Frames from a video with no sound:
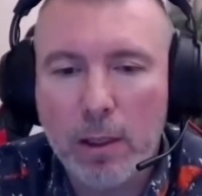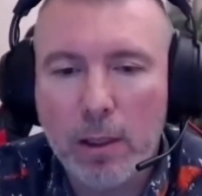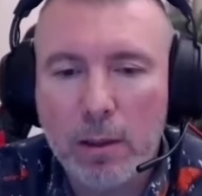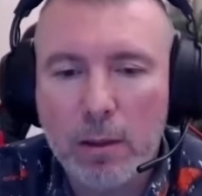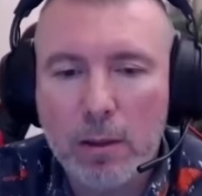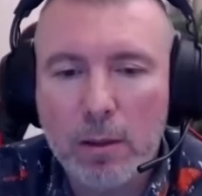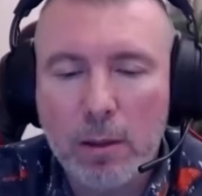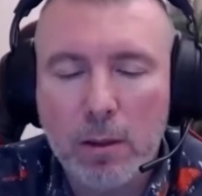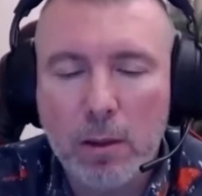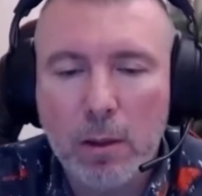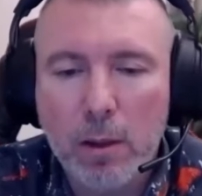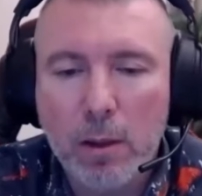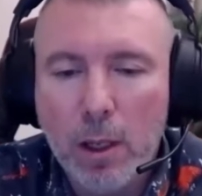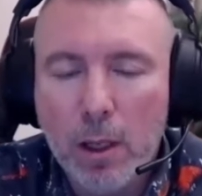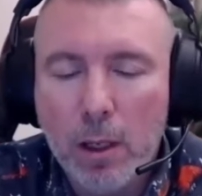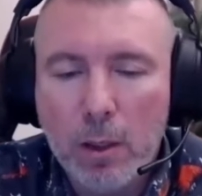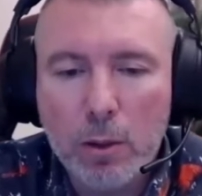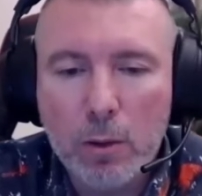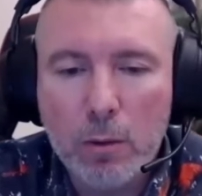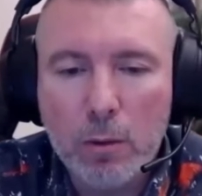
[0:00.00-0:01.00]
And
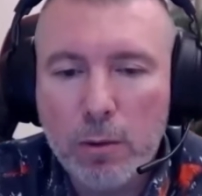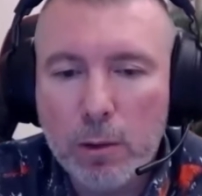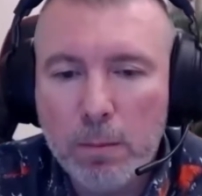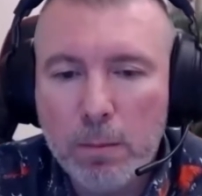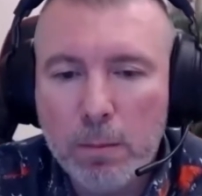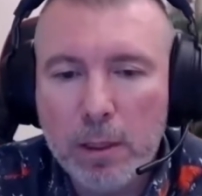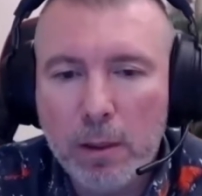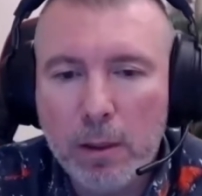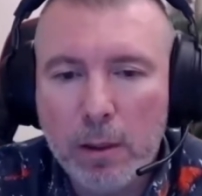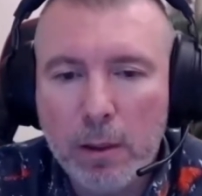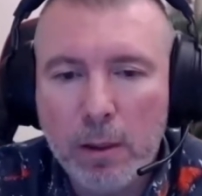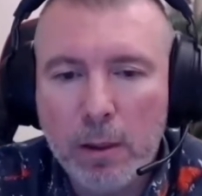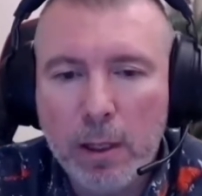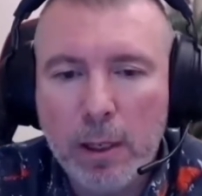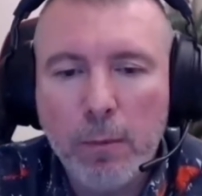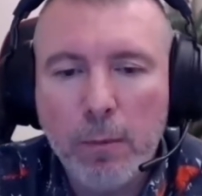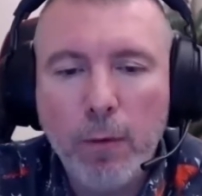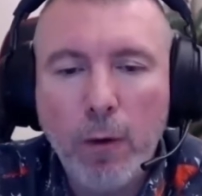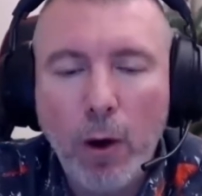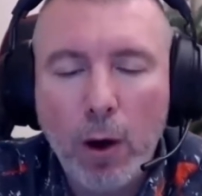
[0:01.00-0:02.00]
you will be
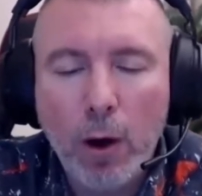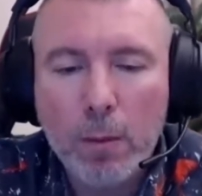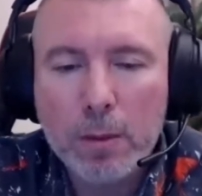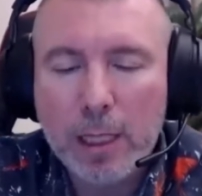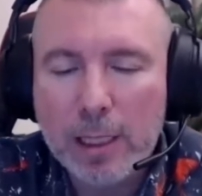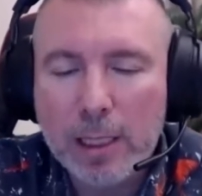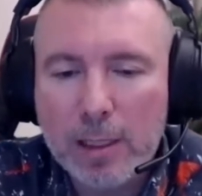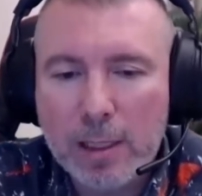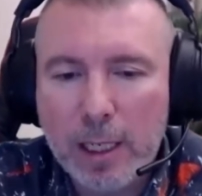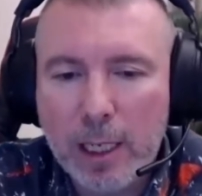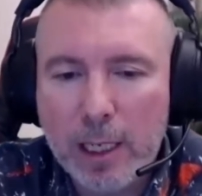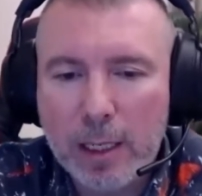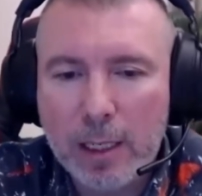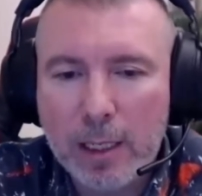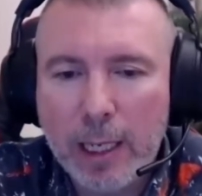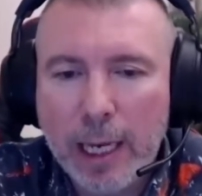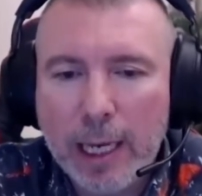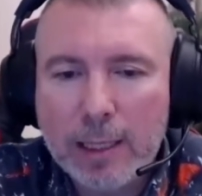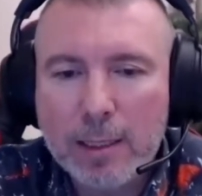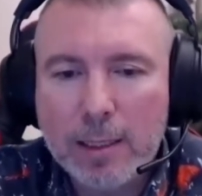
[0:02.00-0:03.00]
informed, let's say,
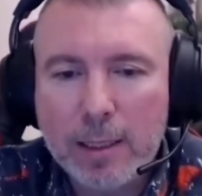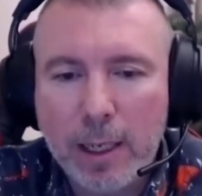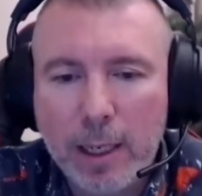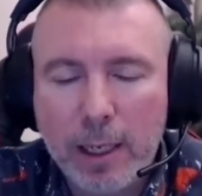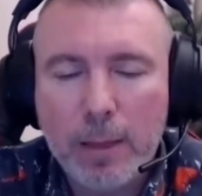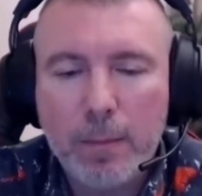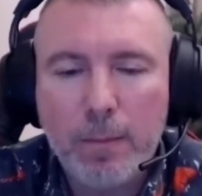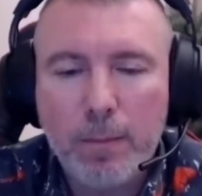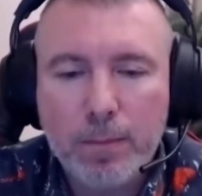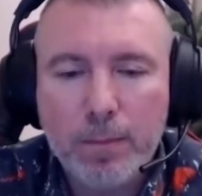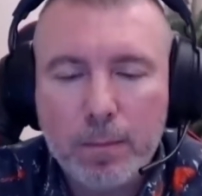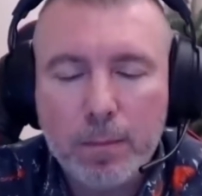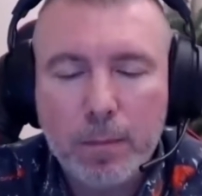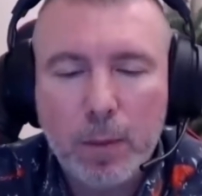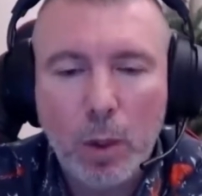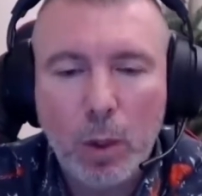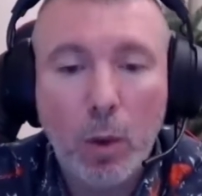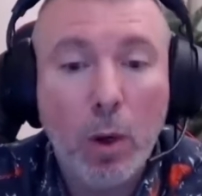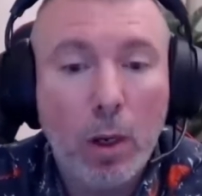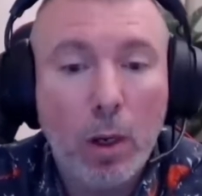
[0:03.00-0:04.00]
the next day,
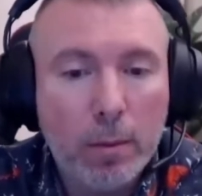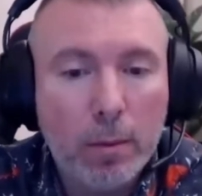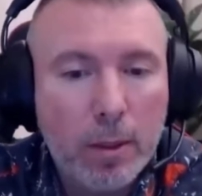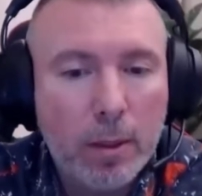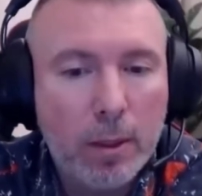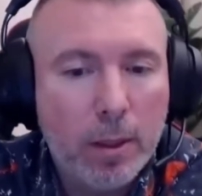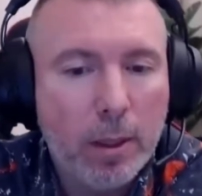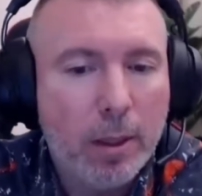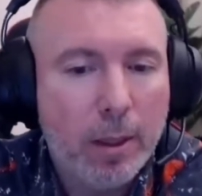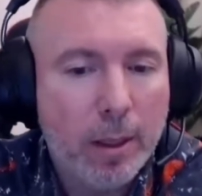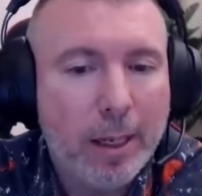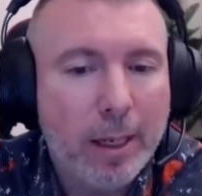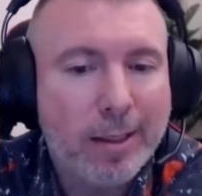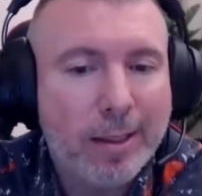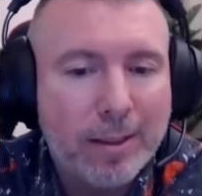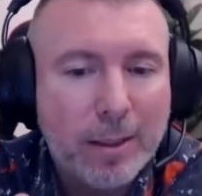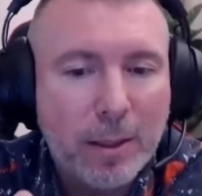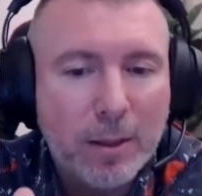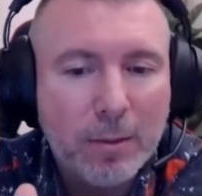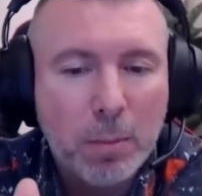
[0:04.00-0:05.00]
or
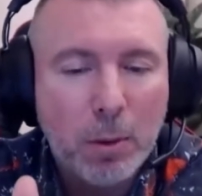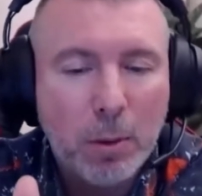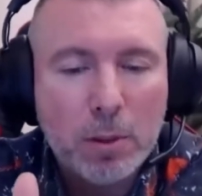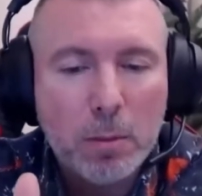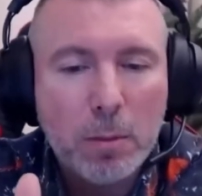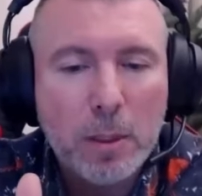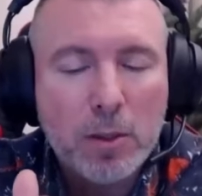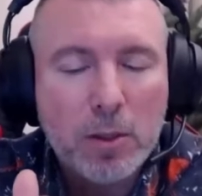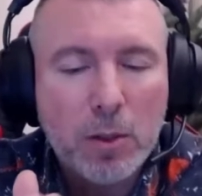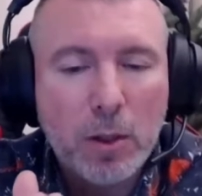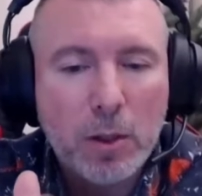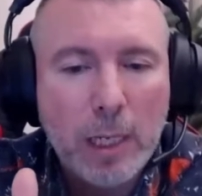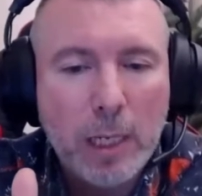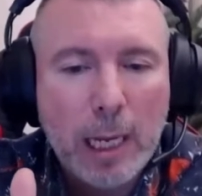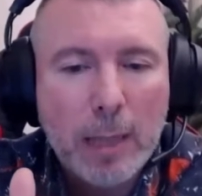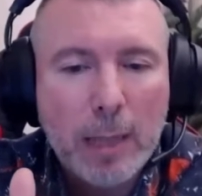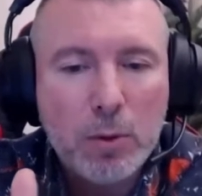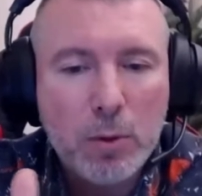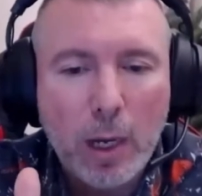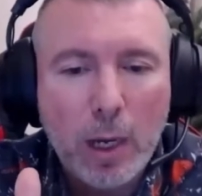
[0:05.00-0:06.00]
it's possible it's on the
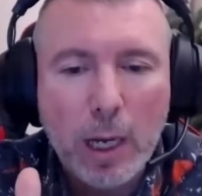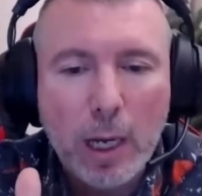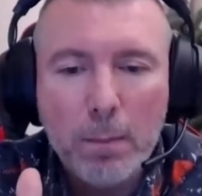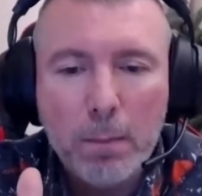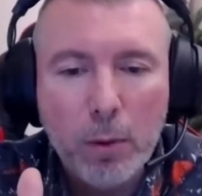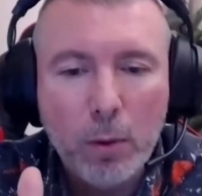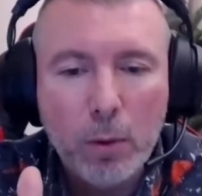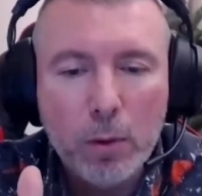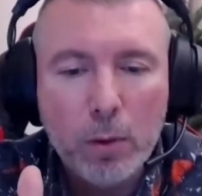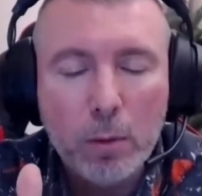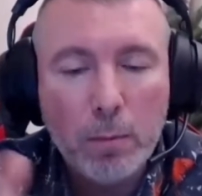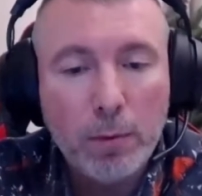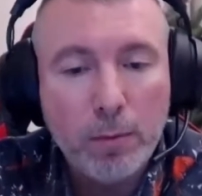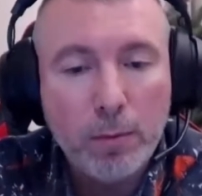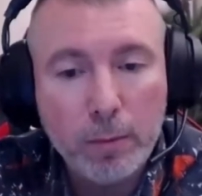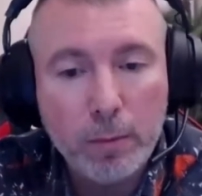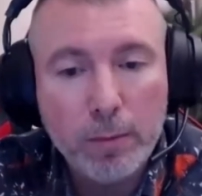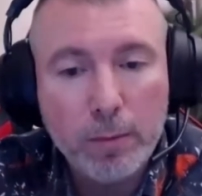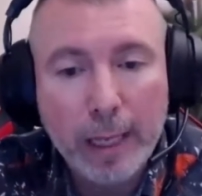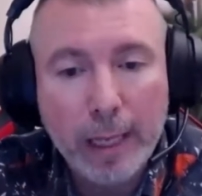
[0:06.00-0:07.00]
App Store uploaded
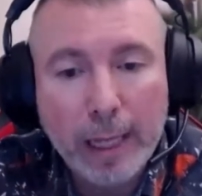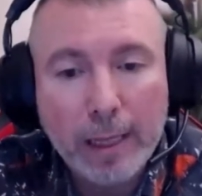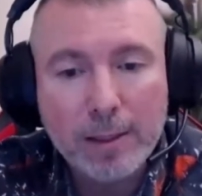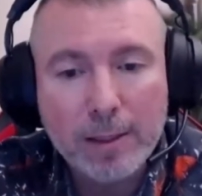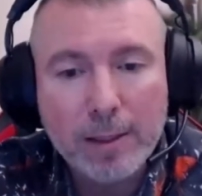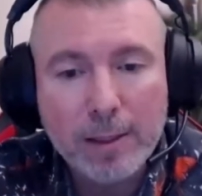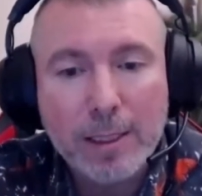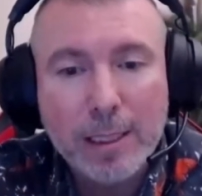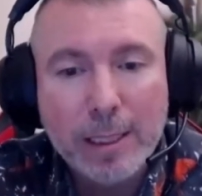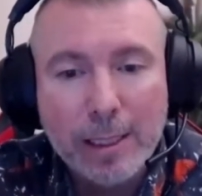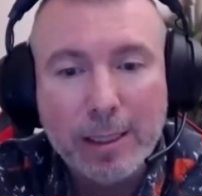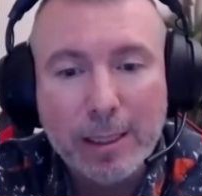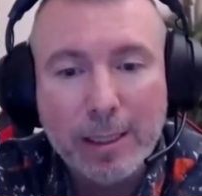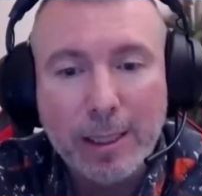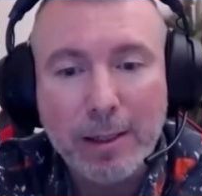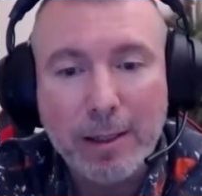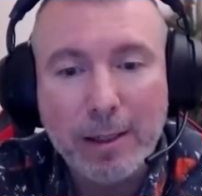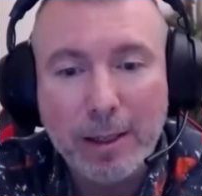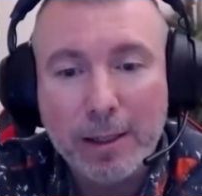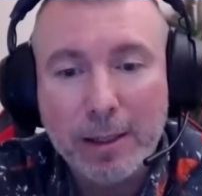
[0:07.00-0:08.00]
before we else see it,
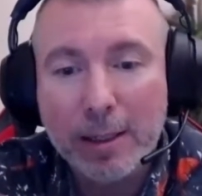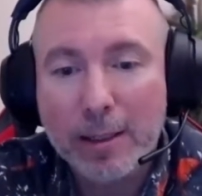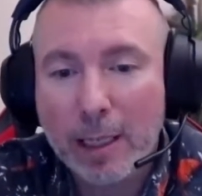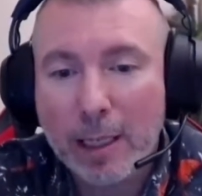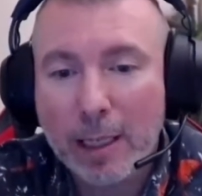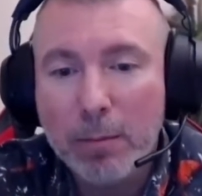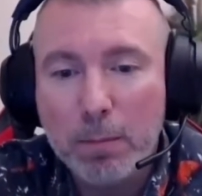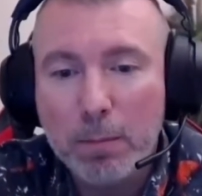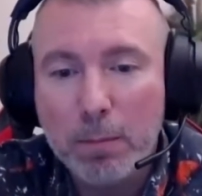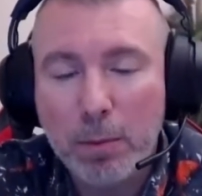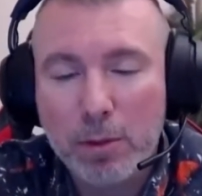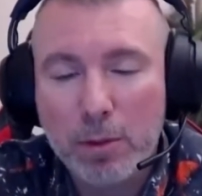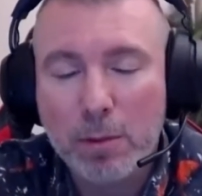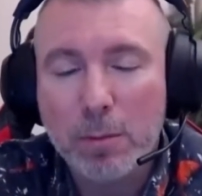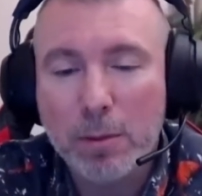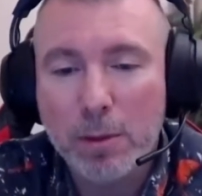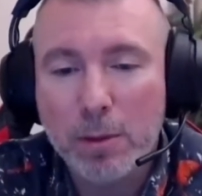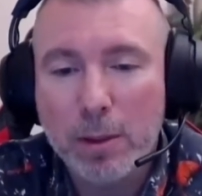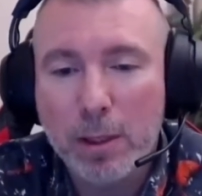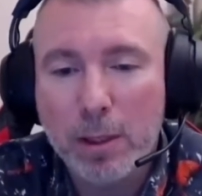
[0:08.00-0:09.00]
and this can be
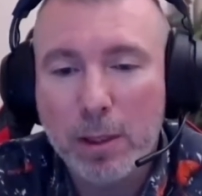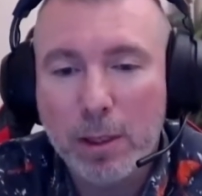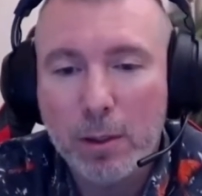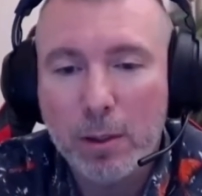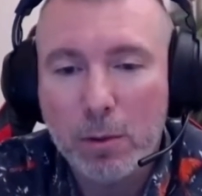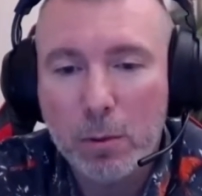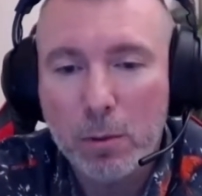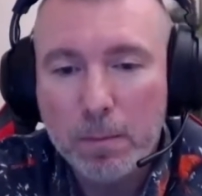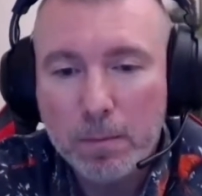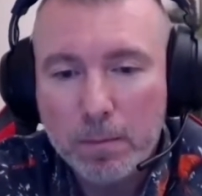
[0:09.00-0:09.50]
possible then there too.